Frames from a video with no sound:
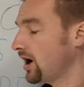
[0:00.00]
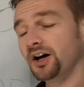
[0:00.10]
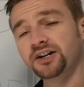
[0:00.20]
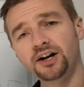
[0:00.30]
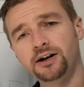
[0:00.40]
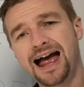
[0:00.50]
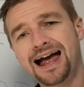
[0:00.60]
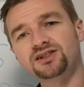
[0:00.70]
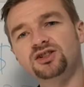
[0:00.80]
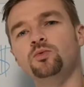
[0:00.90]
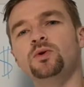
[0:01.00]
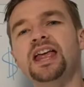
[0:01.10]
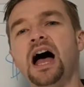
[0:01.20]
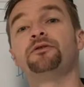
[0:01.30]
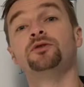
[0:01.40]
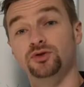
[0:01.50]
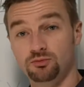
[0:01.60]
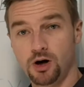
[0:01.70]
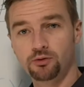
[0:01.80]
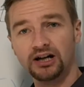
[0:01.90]
On the other hand, we have
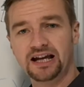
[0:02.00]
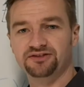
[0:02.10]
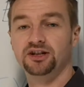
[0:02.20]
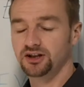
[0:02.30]
Tomorrowland,